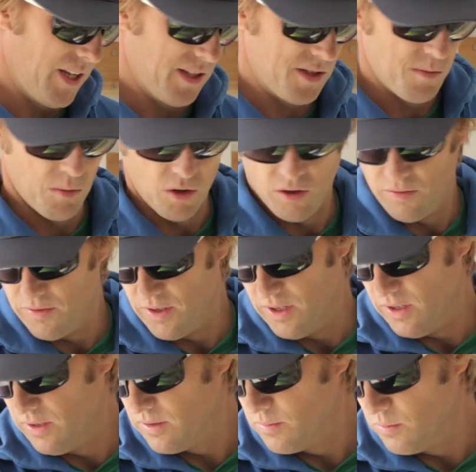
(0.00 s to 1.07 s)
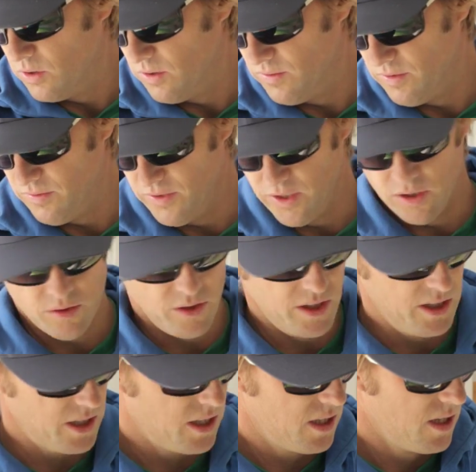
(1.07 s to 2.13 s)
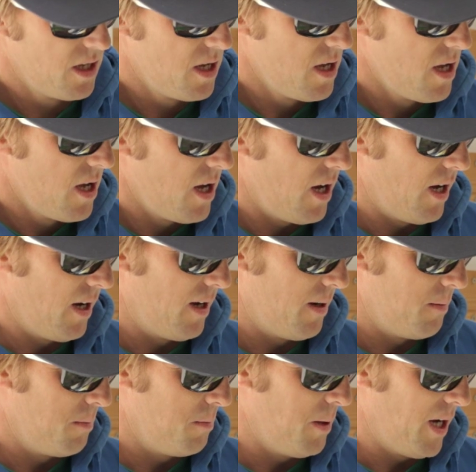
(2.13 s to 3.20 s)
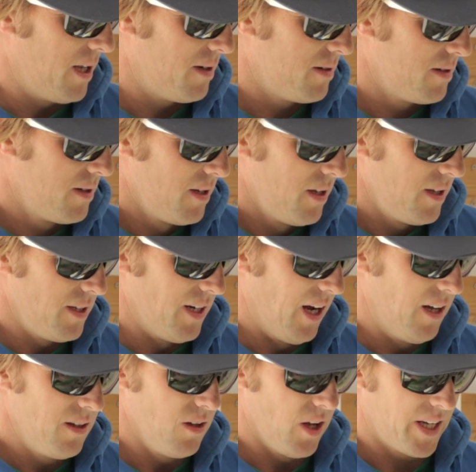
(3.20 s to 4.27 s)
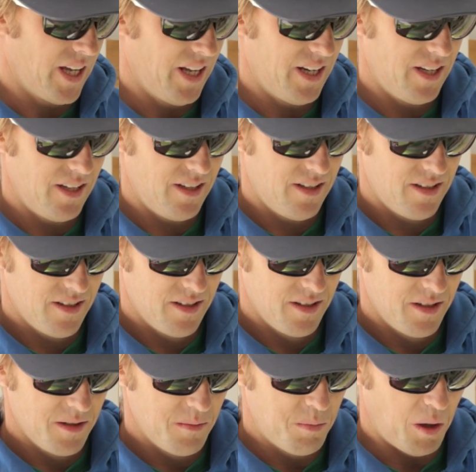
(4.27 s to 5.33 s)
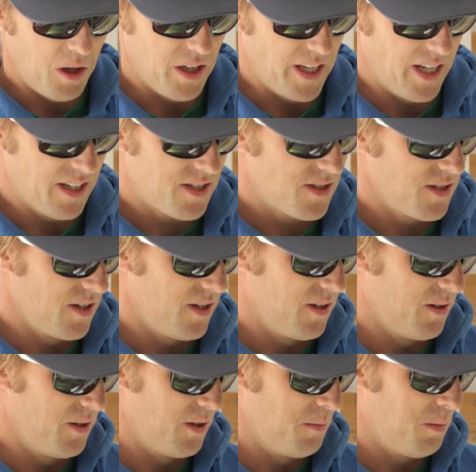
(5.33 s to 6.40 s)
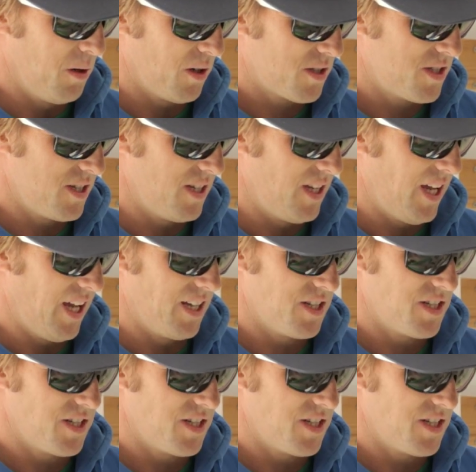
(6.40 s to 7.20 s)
think it's more of the feel, really. But like any polyester or epoxy